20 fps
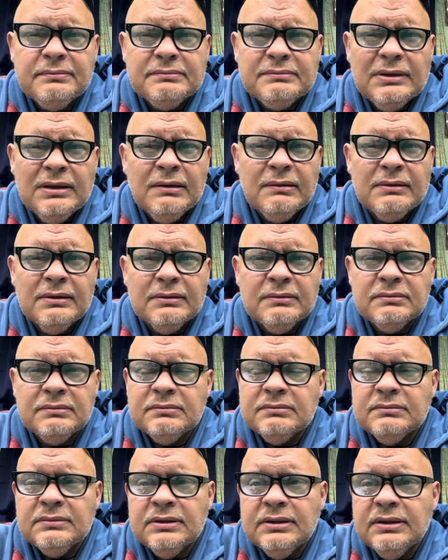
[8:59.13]
I don't know.
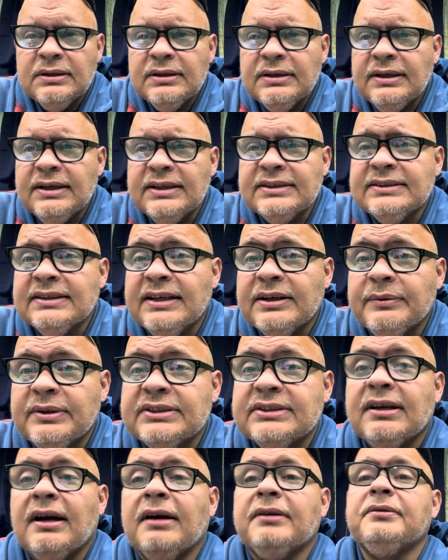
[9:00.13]
He said they
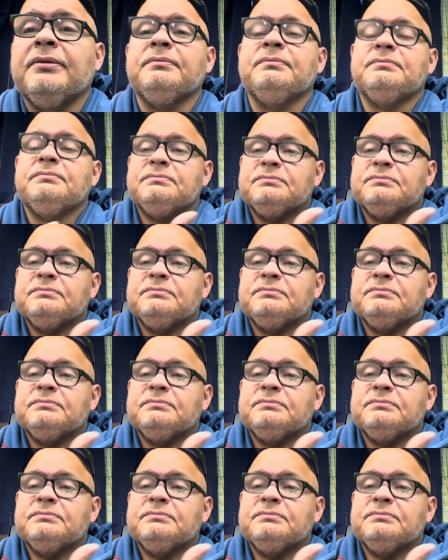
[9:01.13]
restocked them.